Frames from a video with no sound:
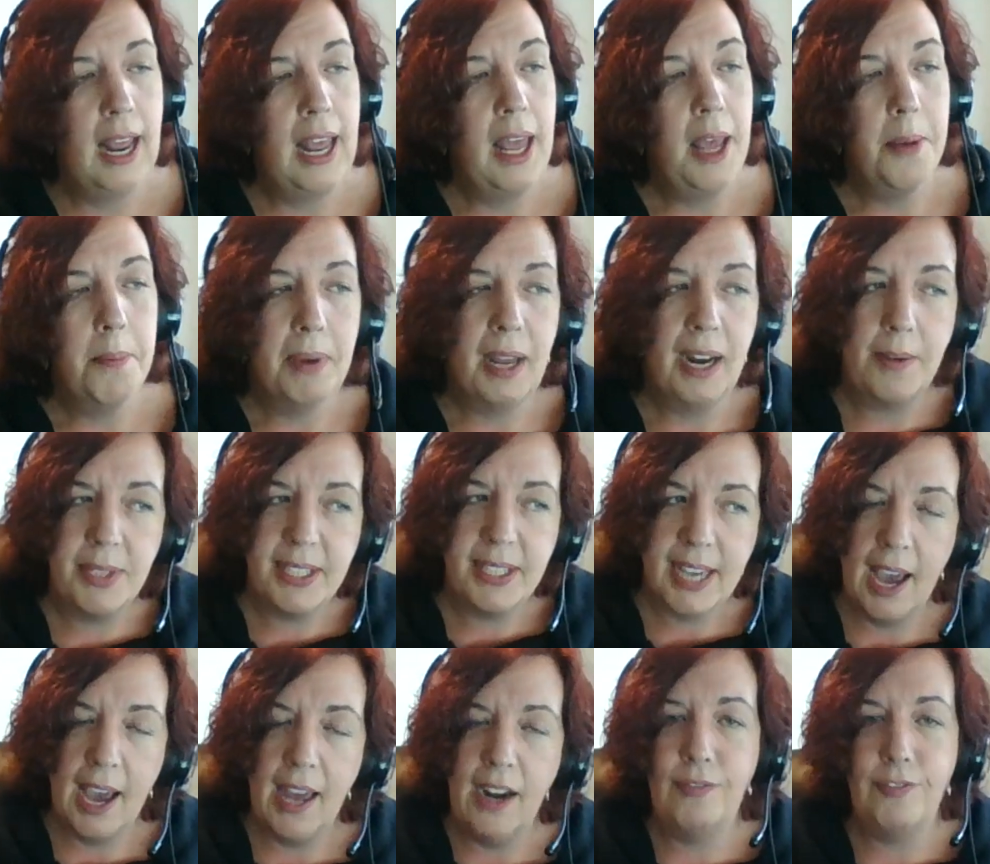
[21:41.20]
but I was
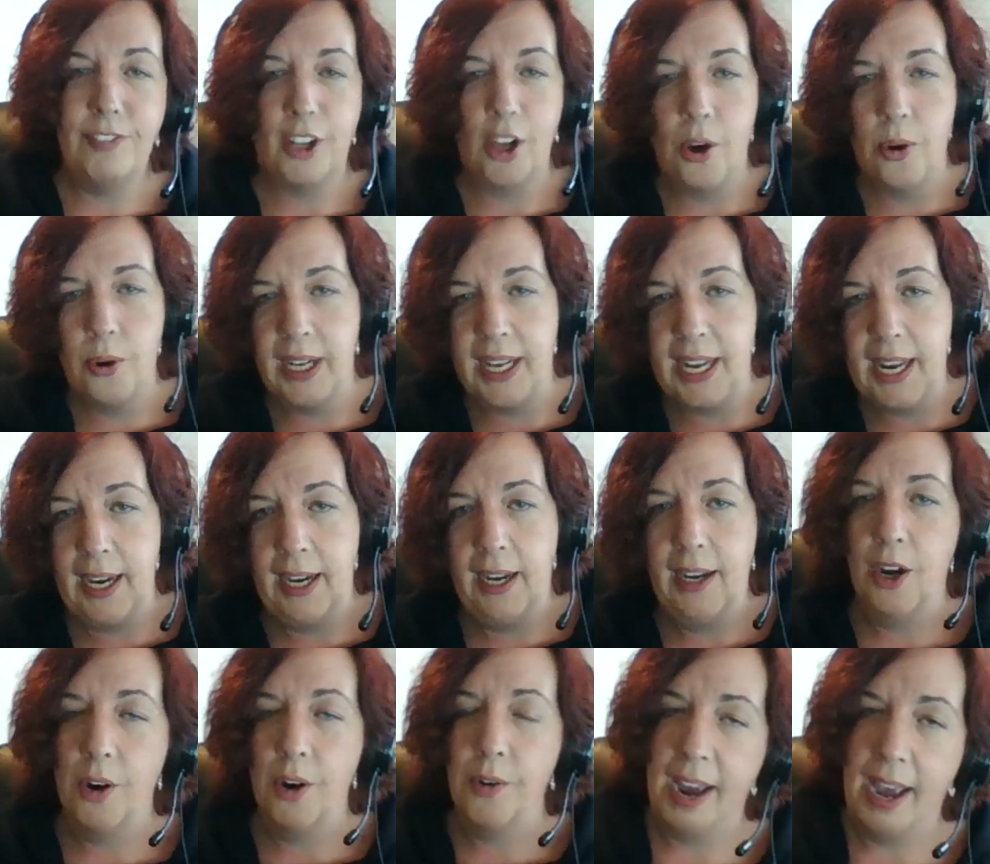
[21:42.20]
kind of floating
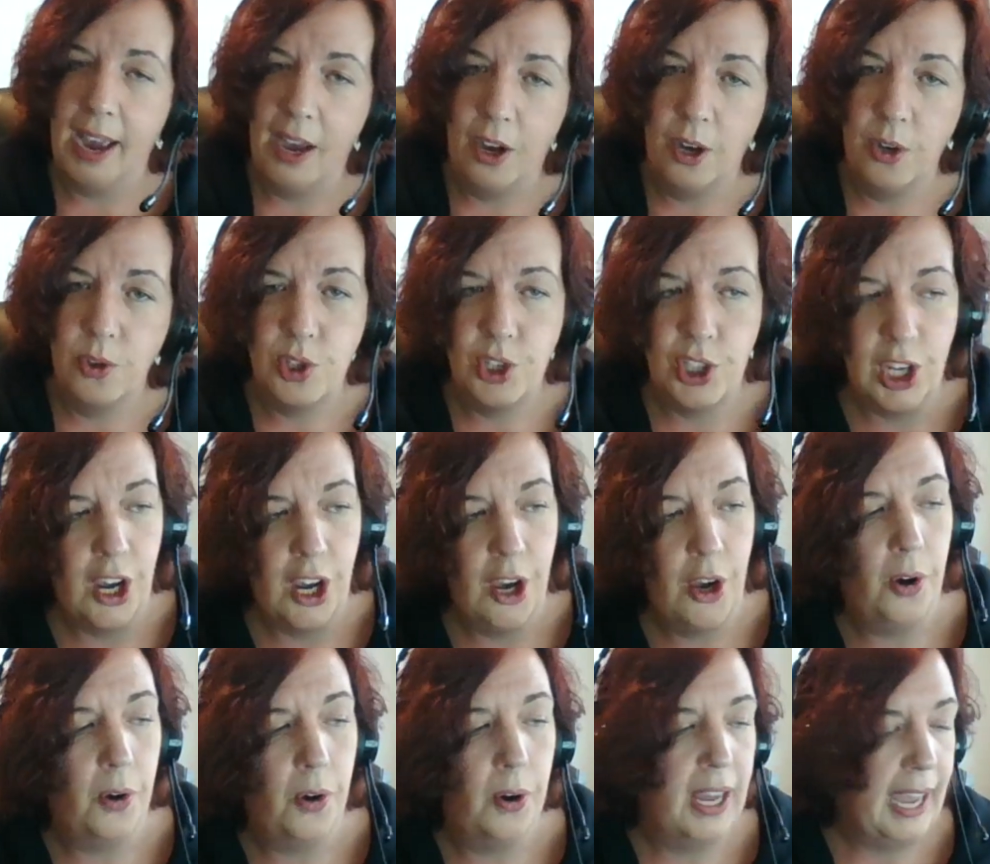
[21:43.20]
around, you
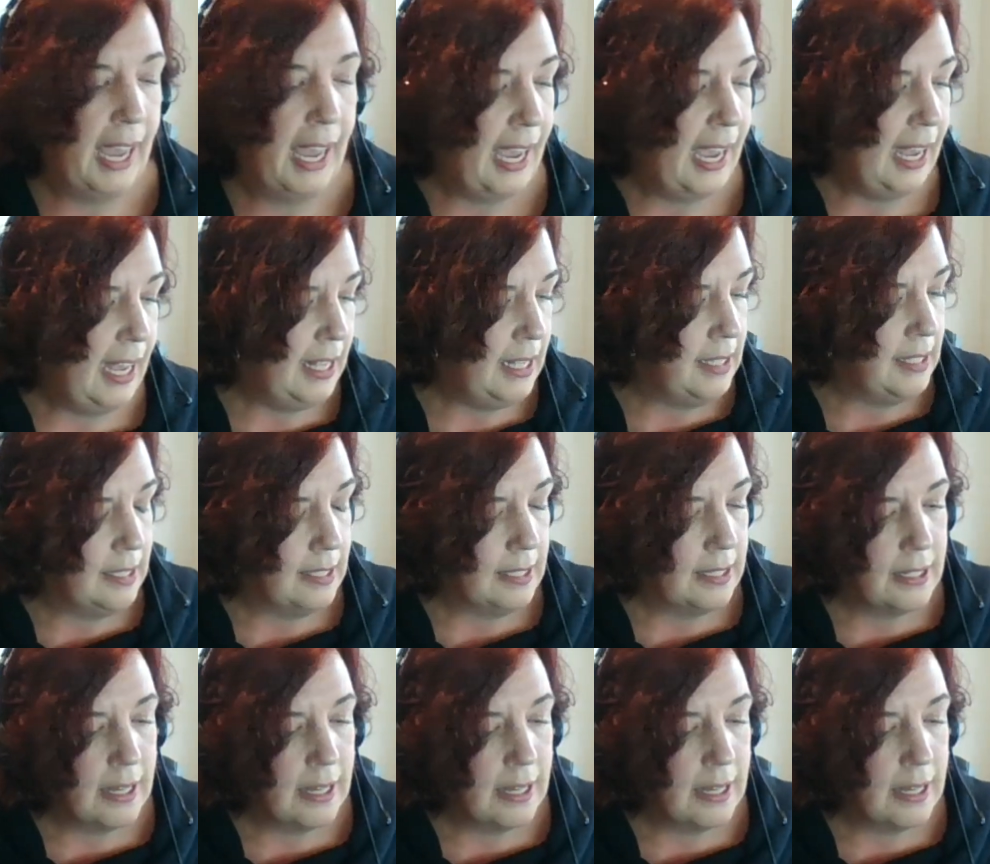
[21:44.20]
know, and